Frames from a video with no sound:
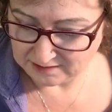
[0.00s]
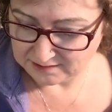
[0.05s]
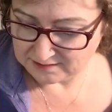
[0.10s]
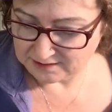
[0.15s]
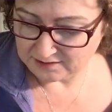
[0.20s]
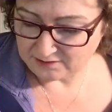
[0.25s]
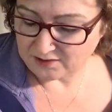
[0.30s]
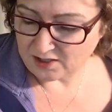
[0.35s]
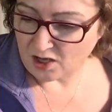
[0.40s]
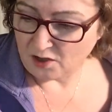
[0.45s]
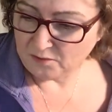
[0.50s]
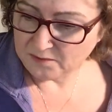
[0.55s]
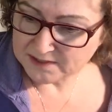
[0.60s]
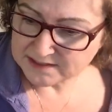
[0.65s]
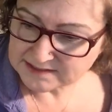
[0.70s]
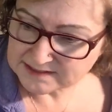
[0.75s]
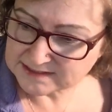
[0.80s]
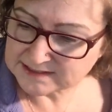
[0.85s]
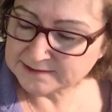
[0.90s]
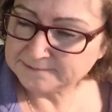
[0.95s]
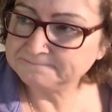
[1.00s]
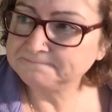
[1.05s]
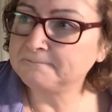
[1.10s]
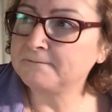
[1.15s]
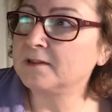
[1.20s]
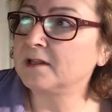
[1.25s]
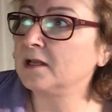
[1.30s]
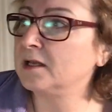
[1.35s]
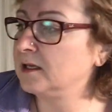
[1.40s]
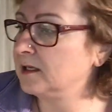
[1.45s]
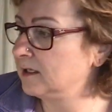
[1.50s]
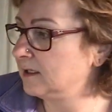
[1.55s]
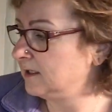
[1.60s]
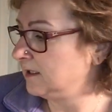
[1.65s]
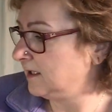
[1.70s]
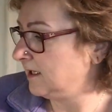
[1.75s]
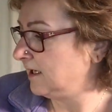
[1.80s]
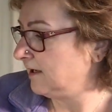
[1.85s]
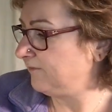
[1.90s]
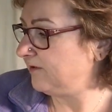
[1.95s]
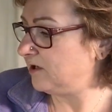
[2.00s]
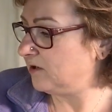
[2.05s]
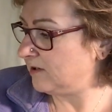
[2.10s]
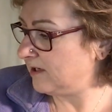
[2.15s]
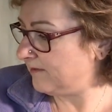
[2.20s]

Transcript: Yeah, always, if you don't